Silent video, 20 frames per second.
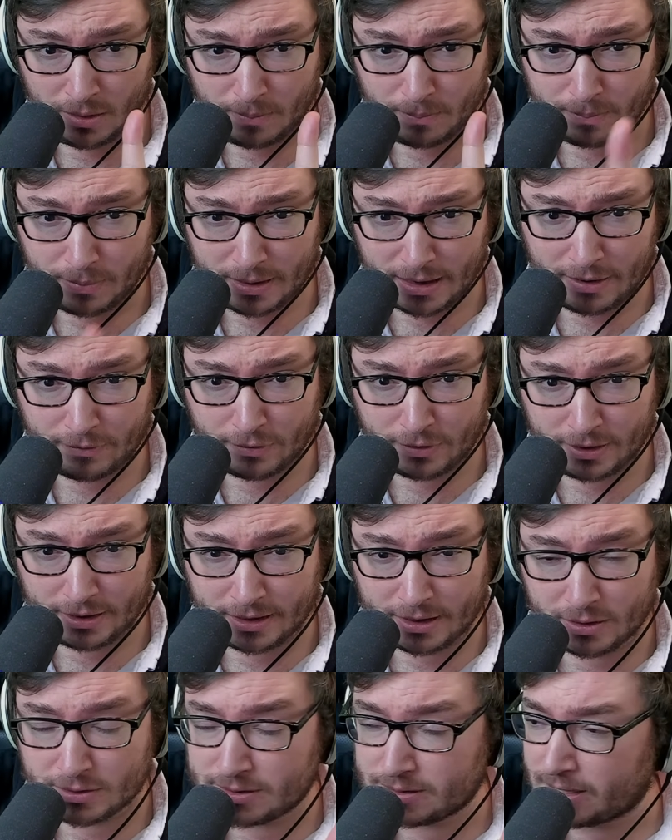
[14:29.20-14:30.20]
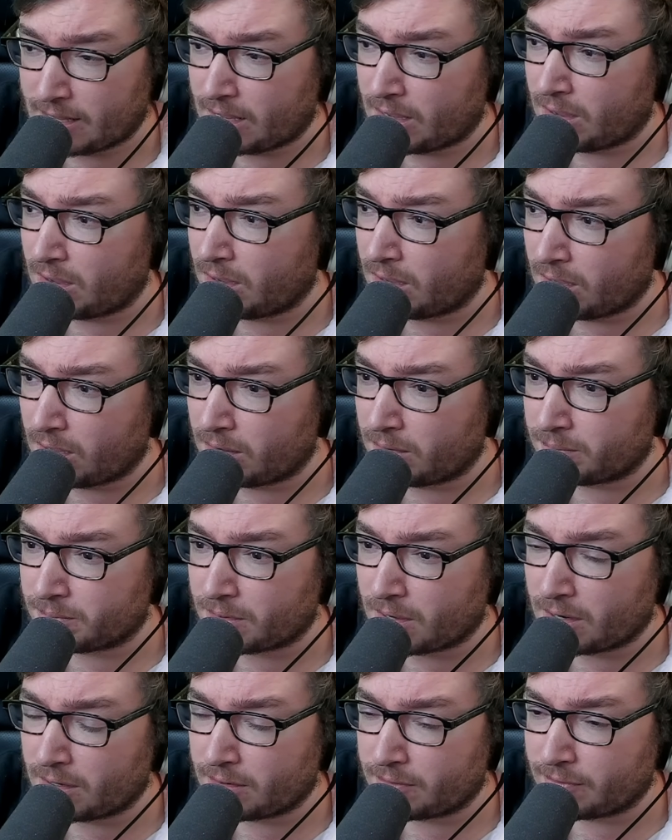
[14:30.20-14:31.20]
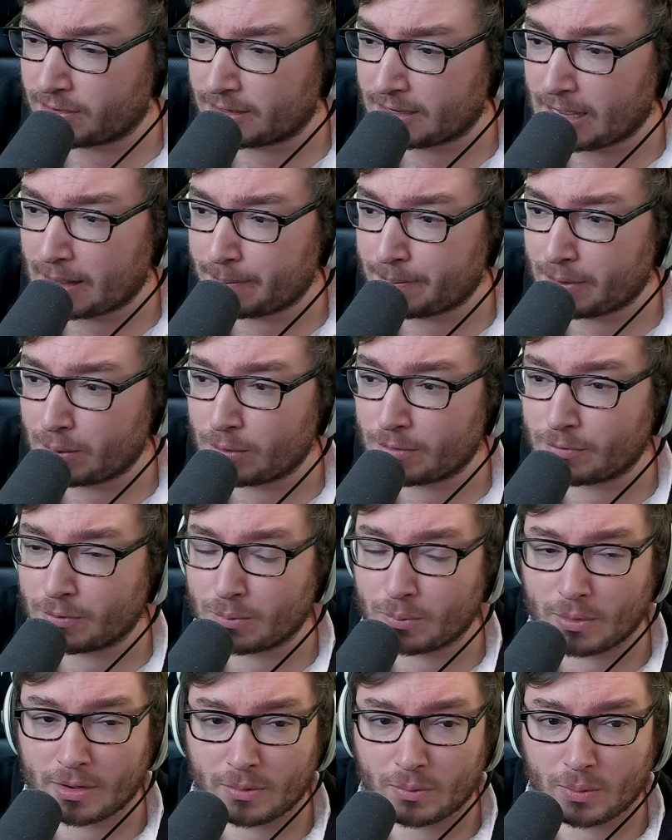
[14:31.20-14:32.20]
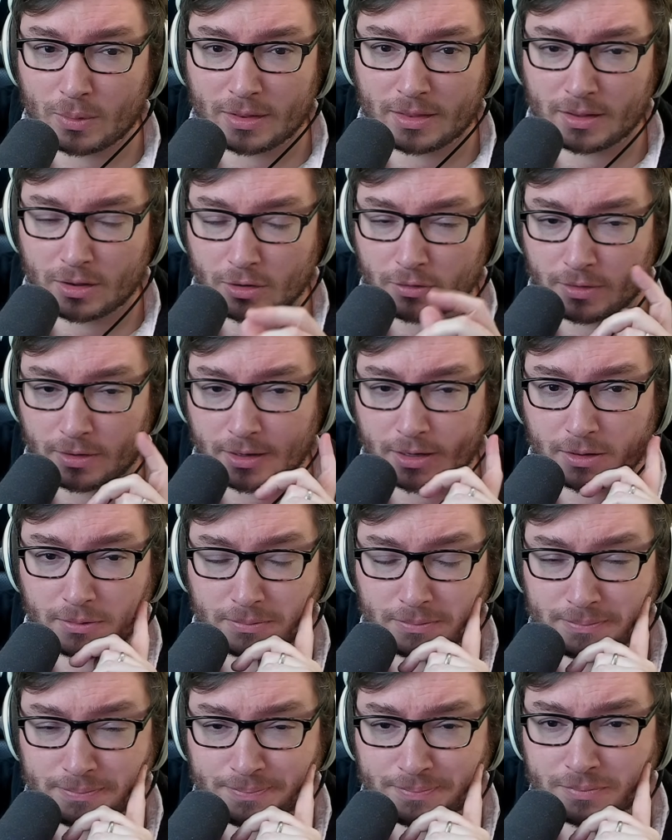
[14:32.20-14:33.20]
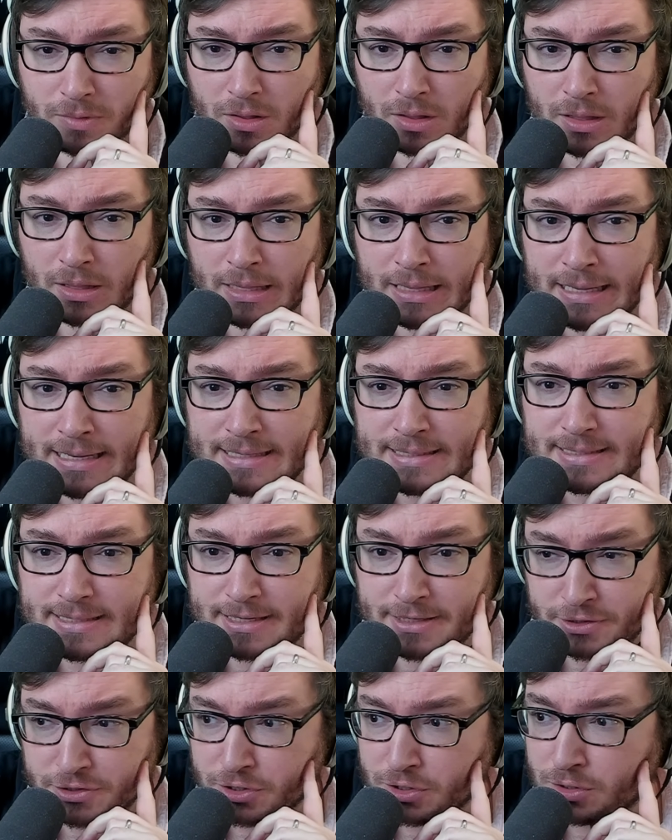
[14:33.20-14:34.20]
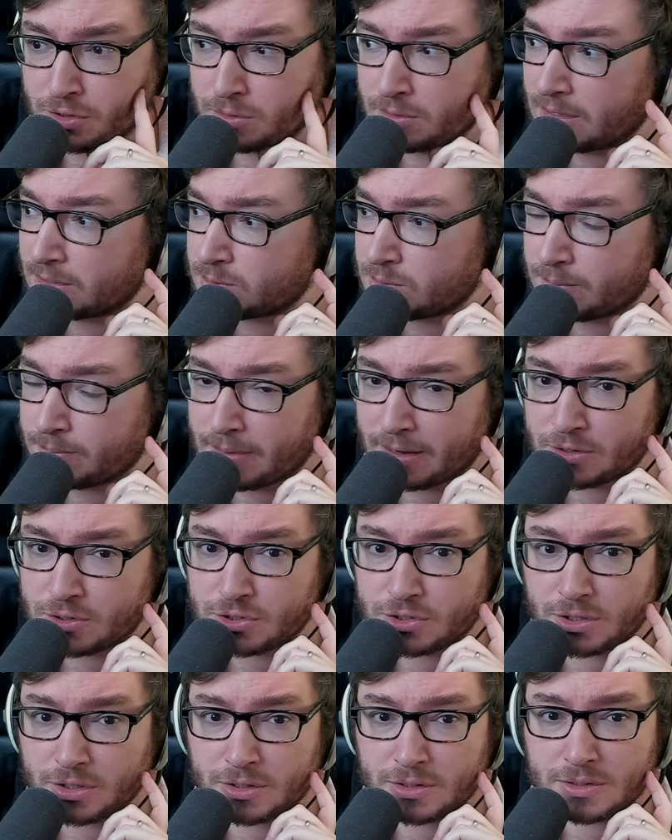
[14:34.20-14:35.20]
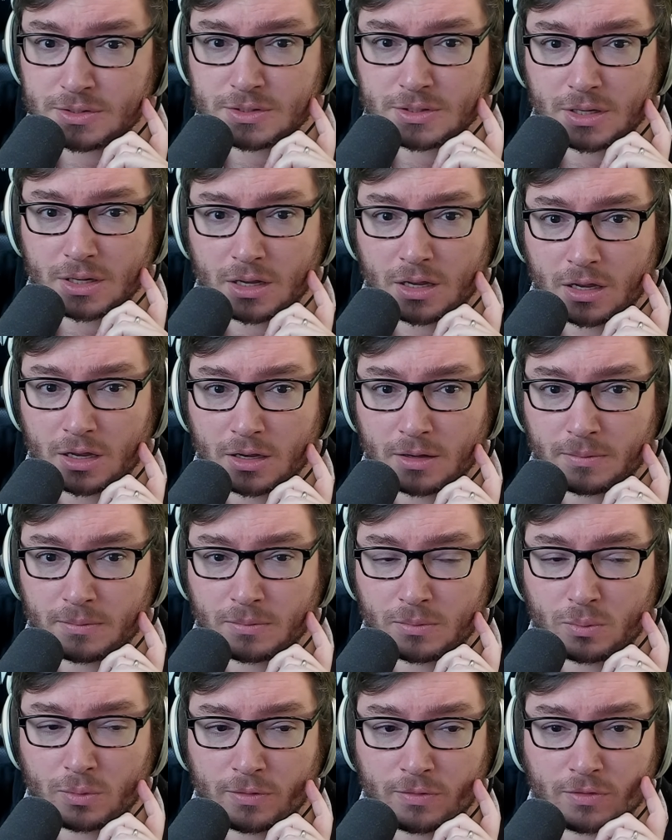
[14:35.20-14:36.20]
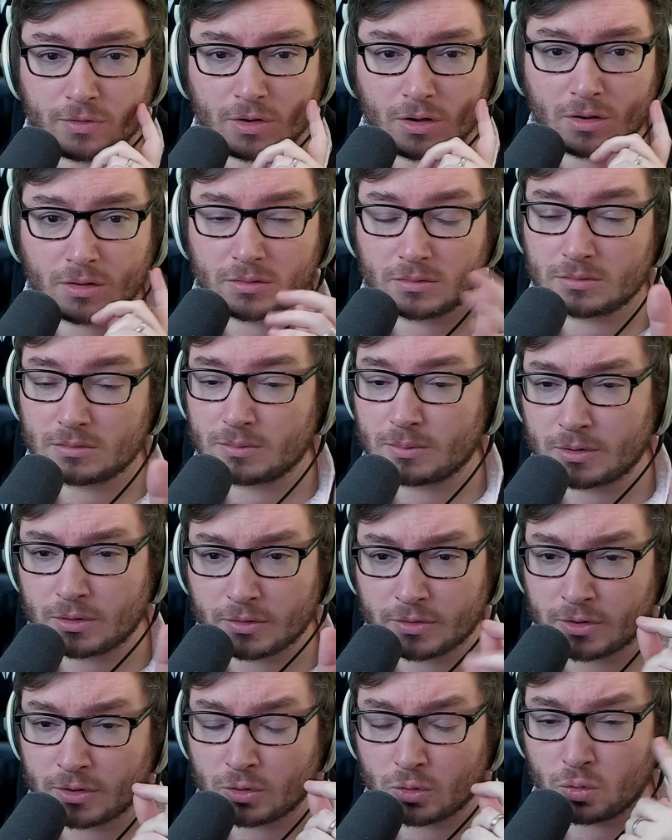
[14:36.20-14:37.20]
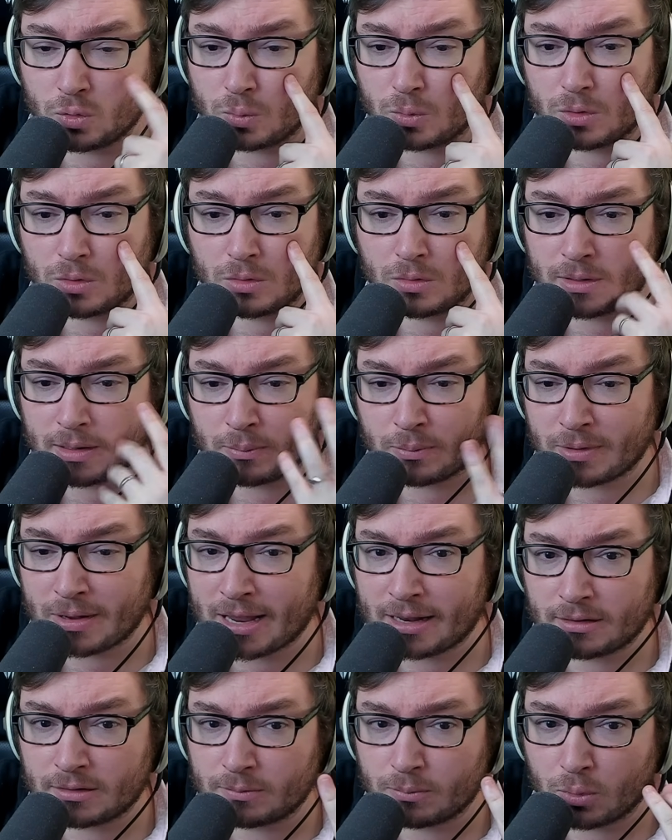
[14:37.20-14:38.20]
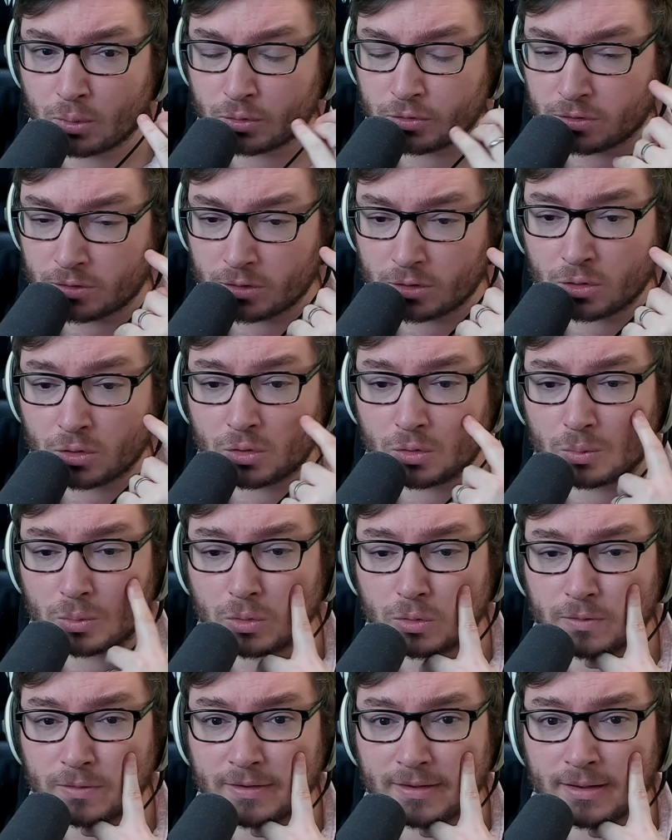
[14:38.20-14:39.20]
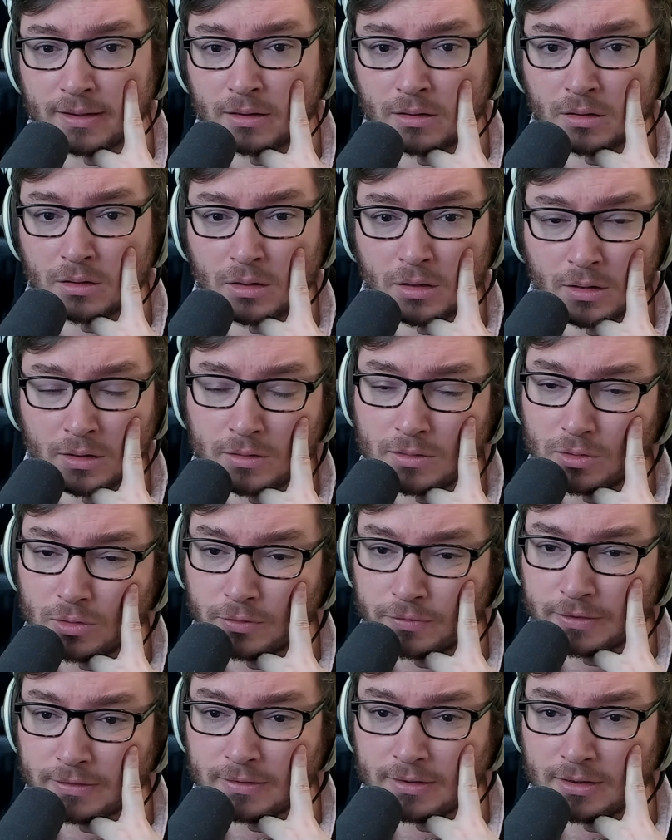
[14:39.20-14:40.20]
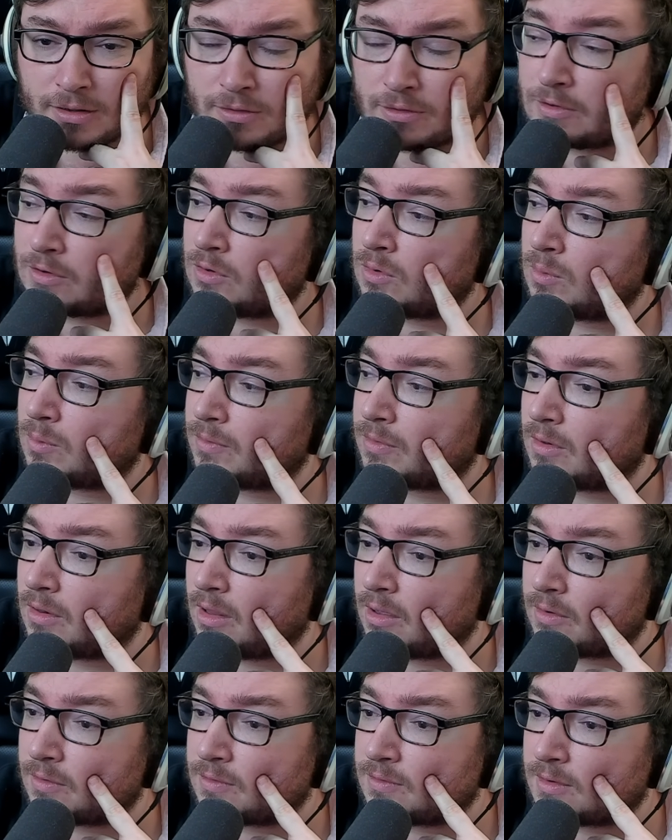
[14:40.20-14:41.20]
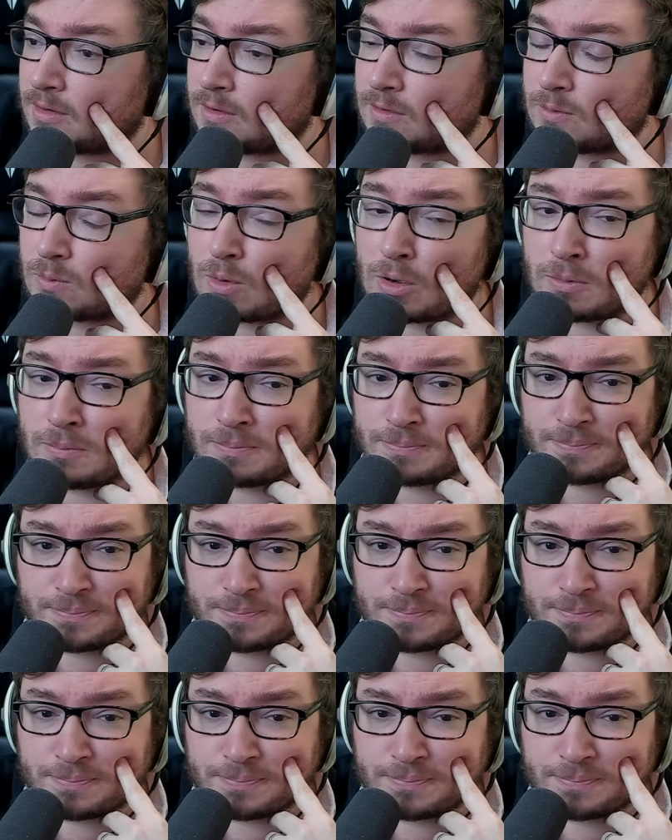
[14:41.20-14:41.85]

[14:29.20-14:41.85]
But everything else there, I'm kind of happy with and where they are right now. Tier 2, as we mentioned, we've got the Uwu, and we're adding more to the Uwu tier of the tier 2 with the Lux in as well.